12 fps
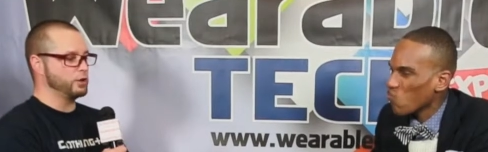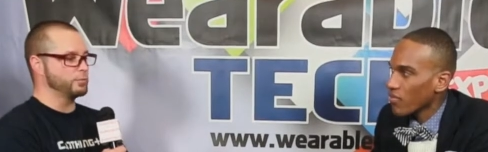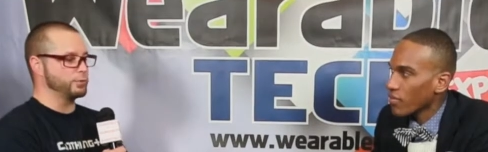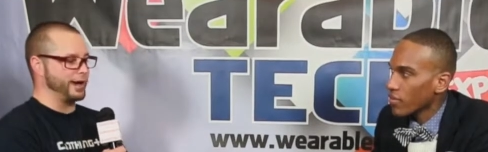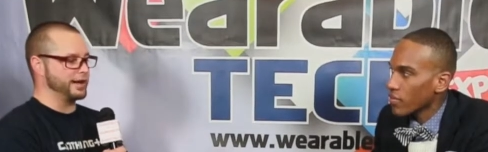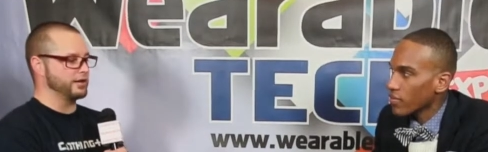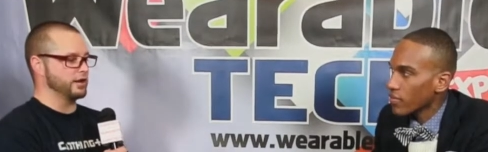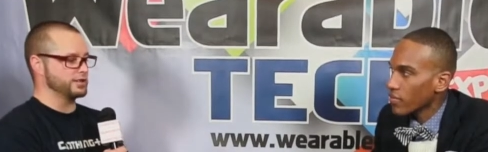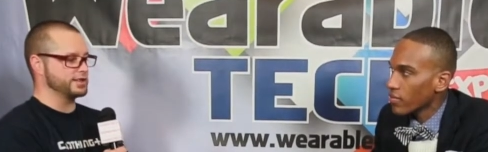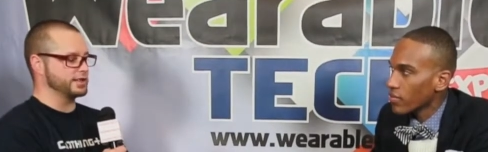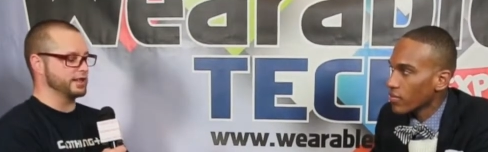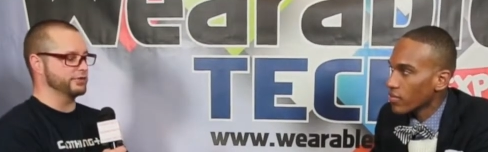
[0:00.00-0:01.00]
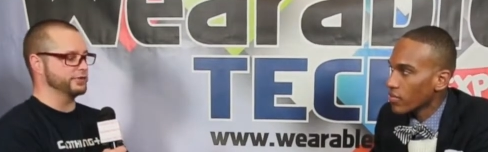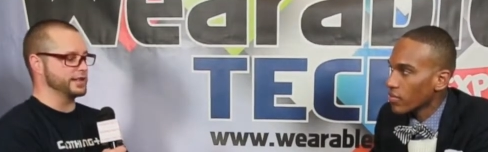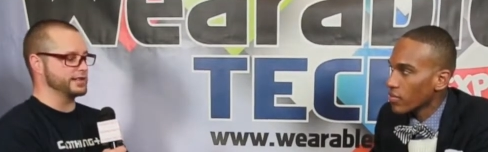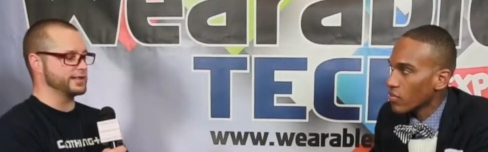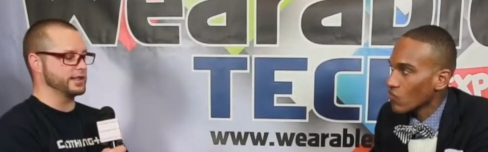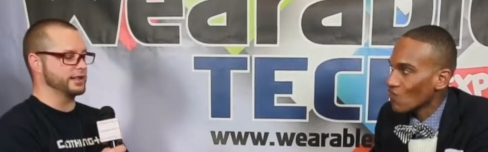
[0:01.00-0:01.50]
Speaker 1: don't brand our stuff.
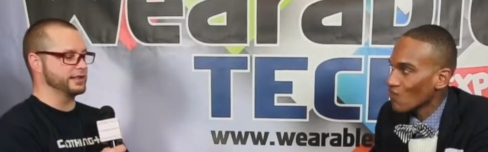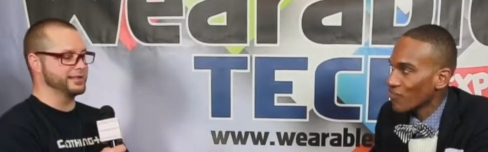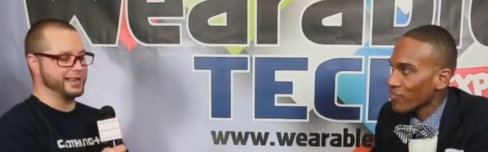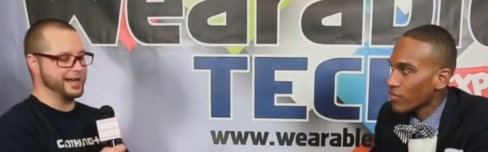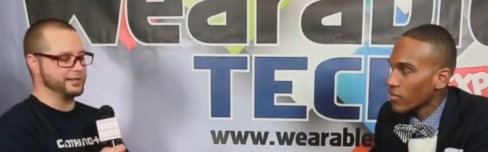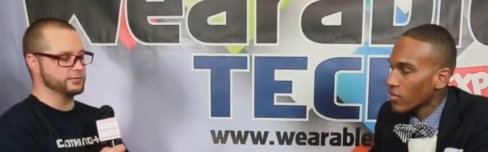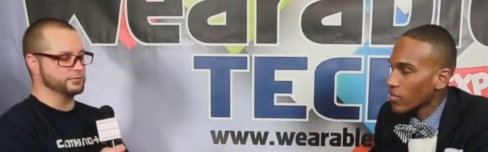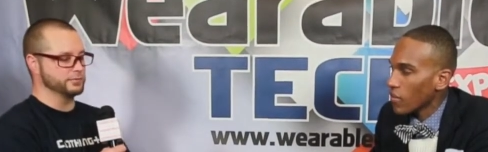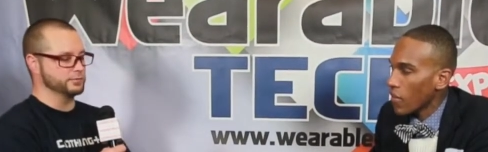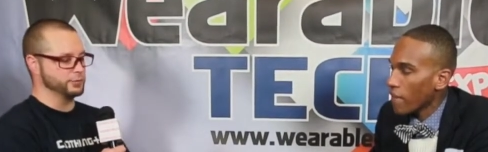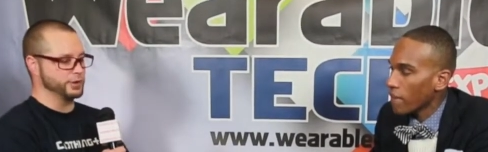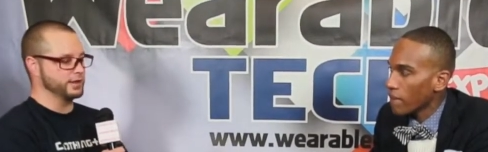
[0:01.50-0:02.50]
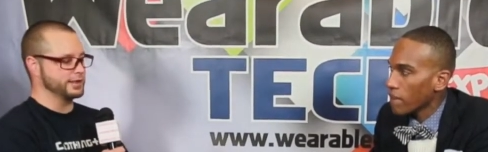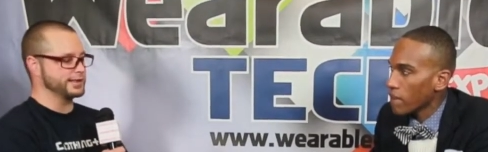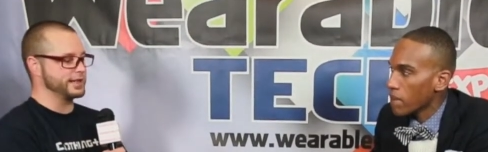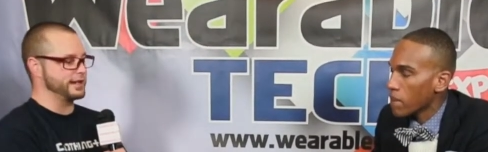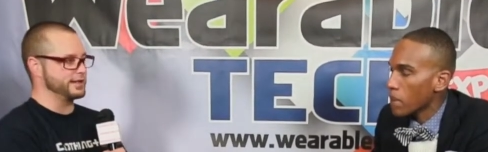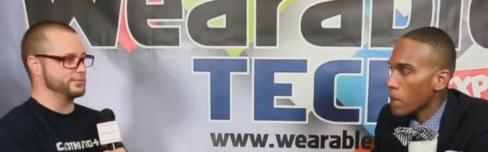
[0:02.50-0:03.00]
It's uh, that real
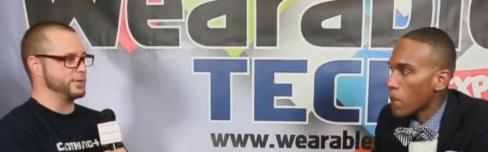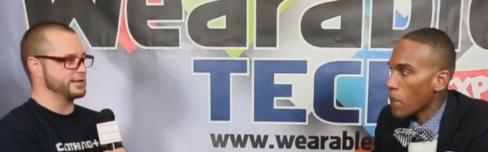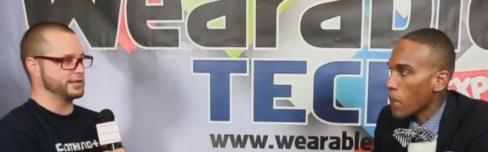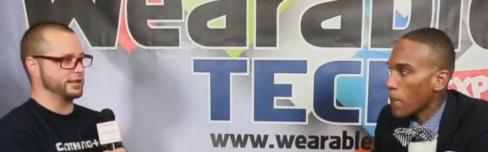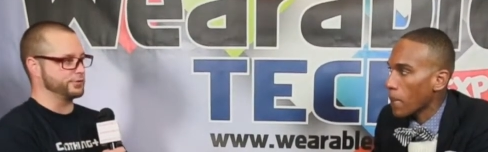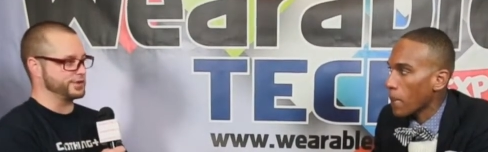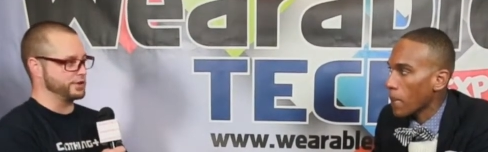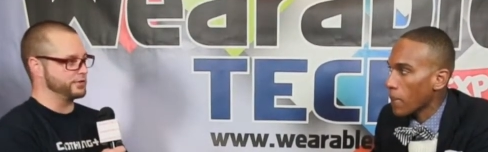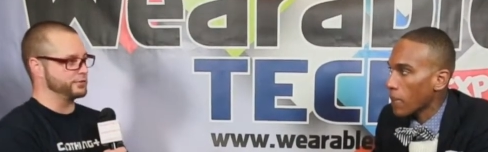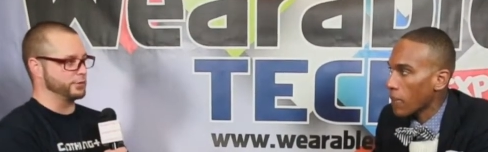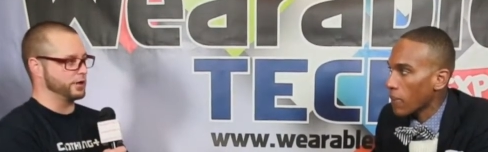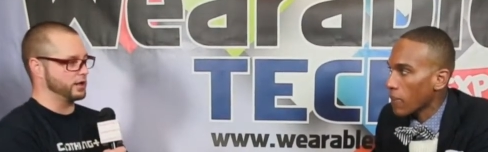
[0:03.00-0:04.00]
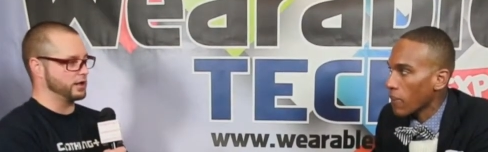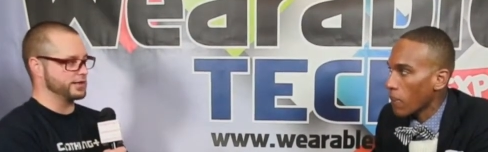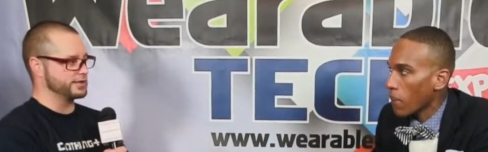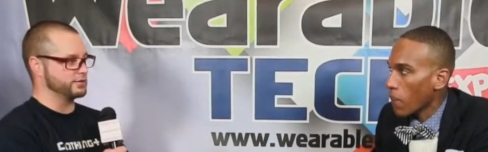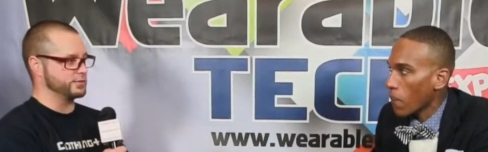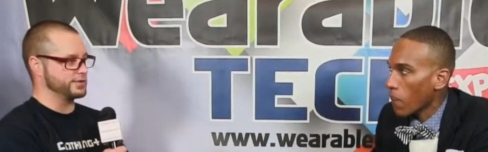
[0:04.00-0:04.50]
estate is basically reserved for our
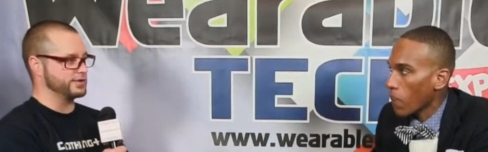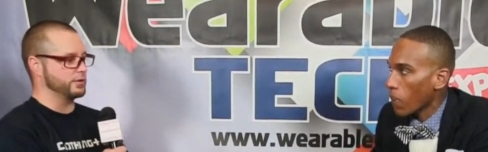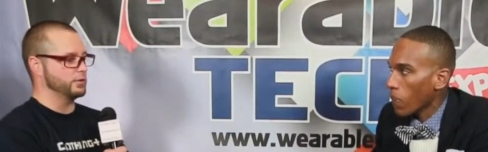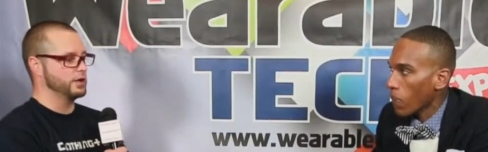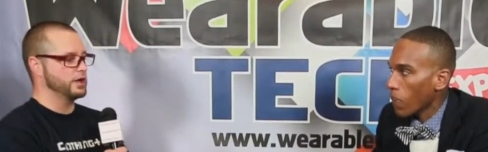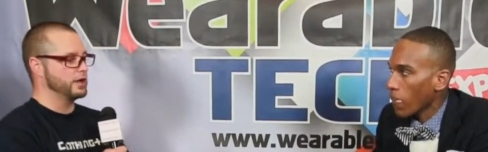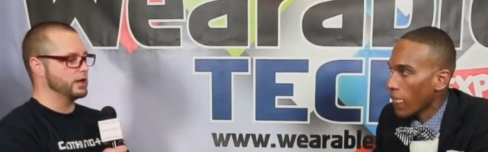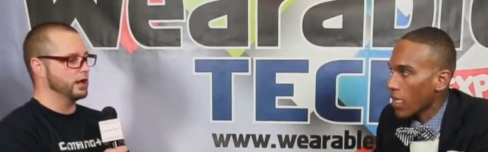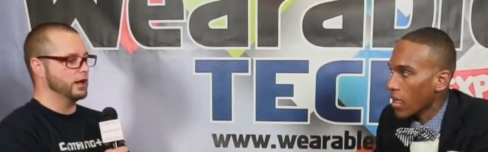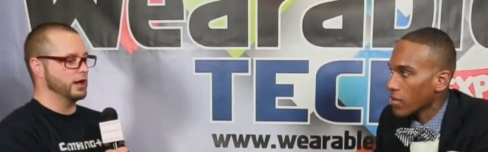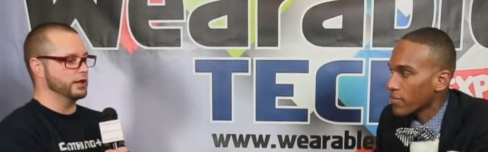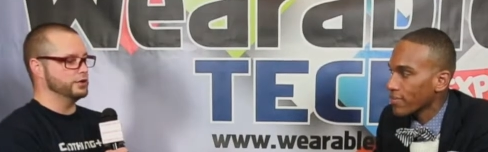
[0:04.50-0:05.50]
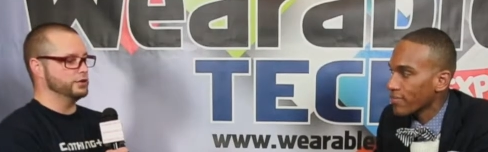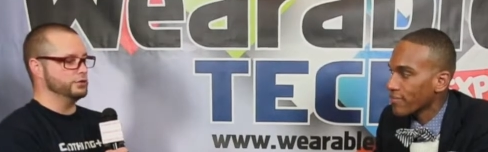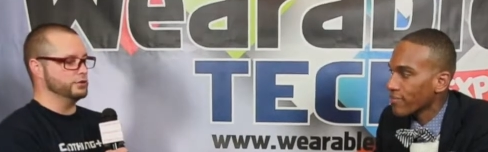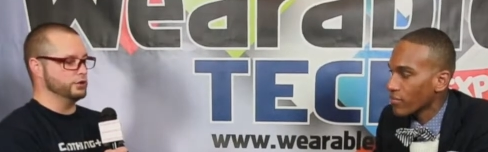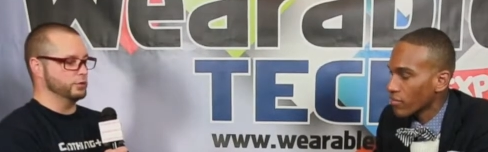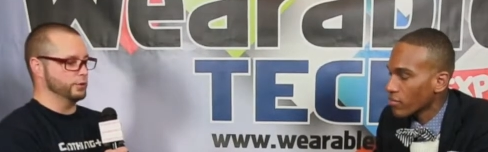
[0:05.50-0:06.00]
customers. So uh,
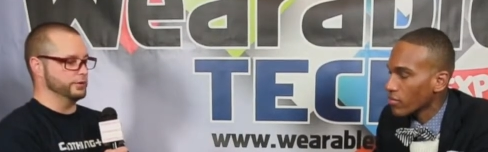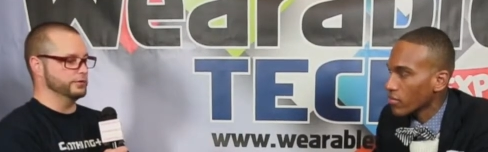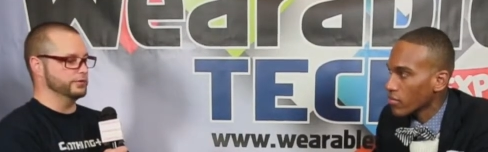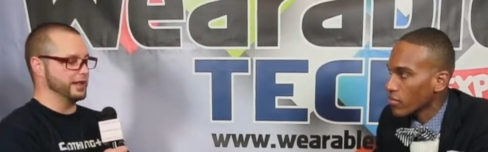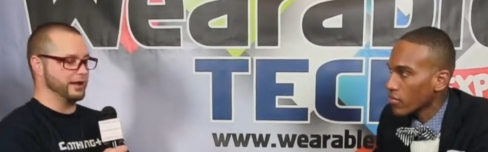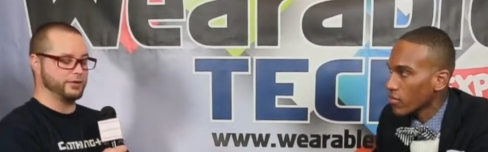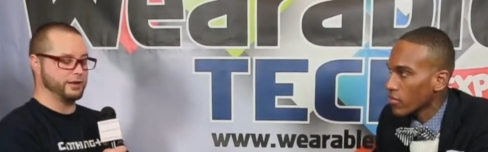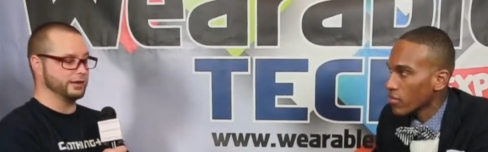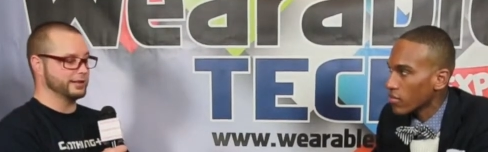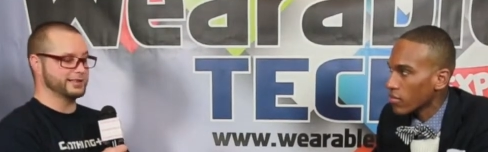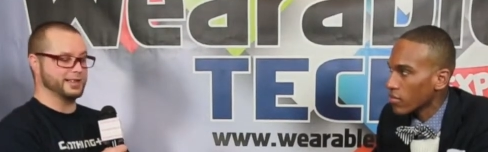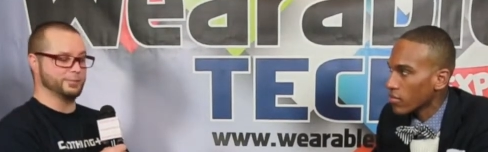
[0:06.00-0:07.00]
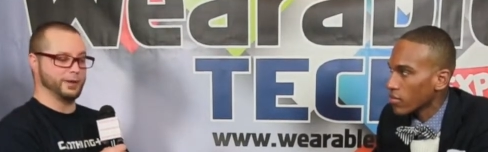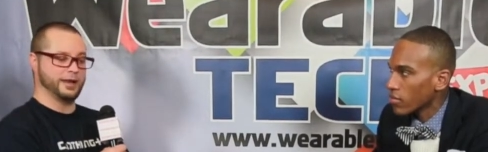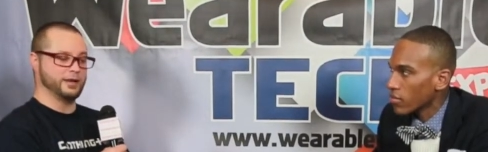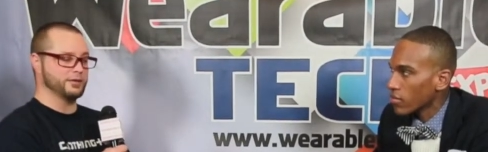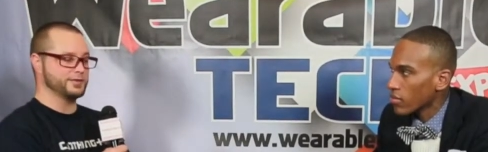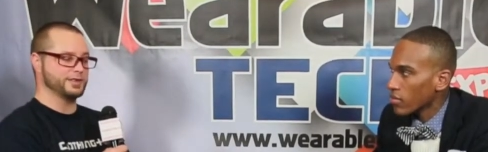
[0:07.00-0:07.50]
you would definitely see
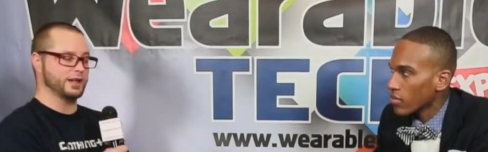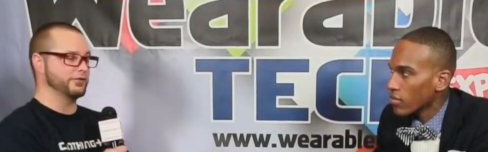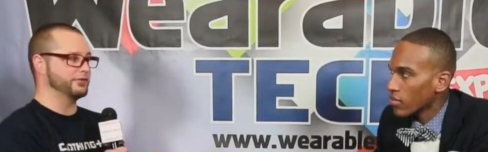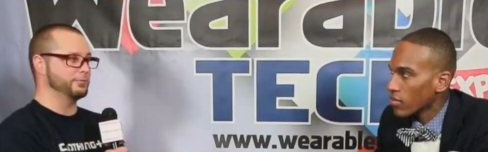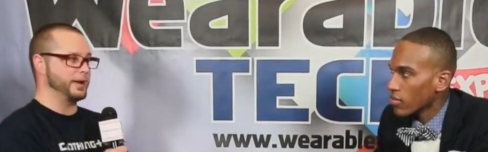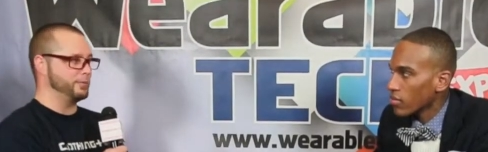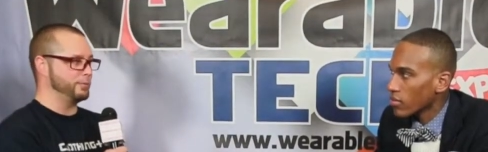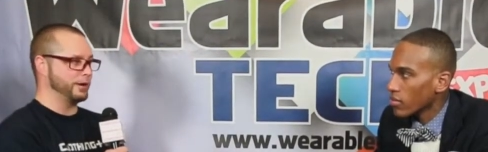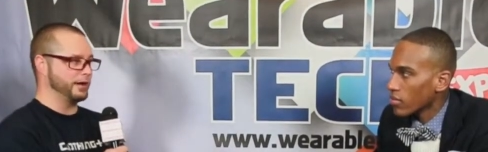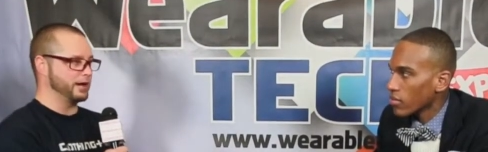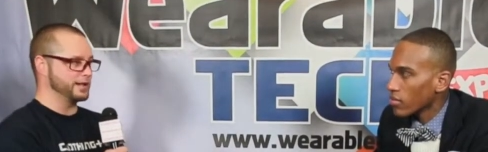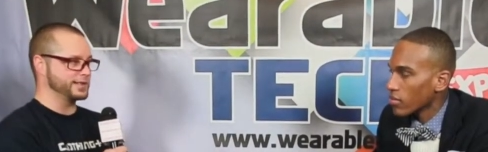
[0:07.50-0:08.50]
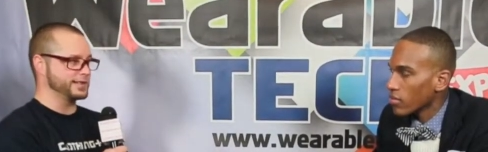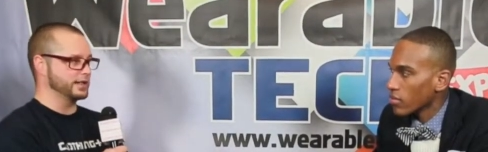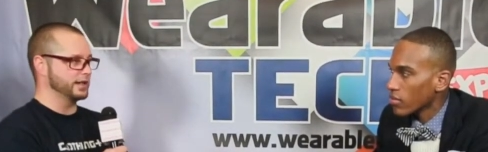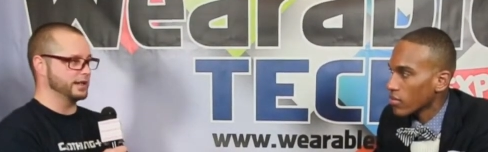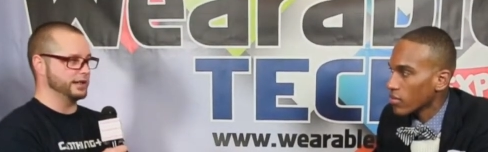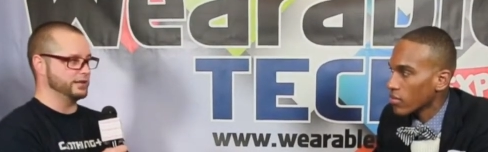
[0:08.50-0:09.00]
plenty of stuff made by us
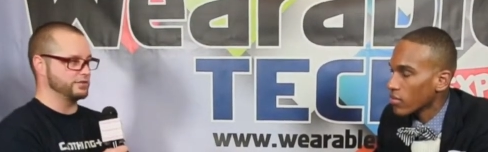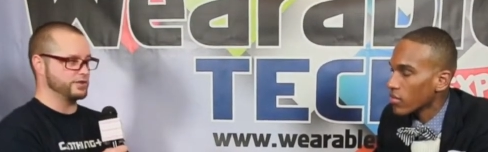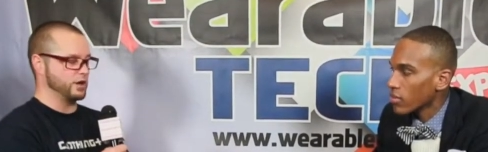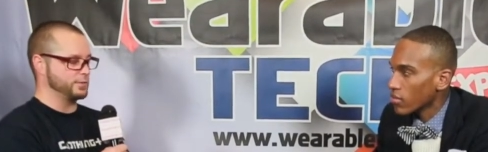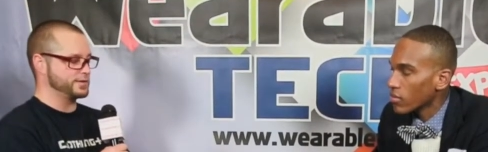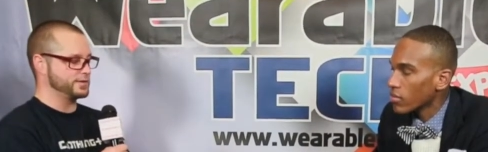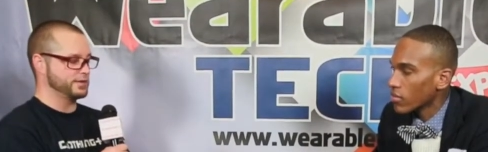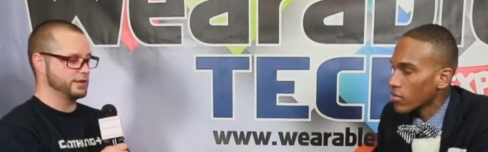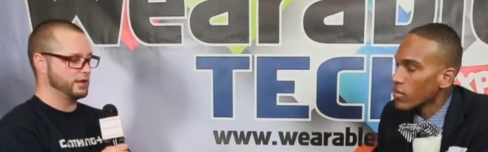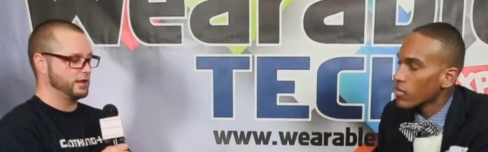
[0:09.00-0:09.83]
uh, in shops.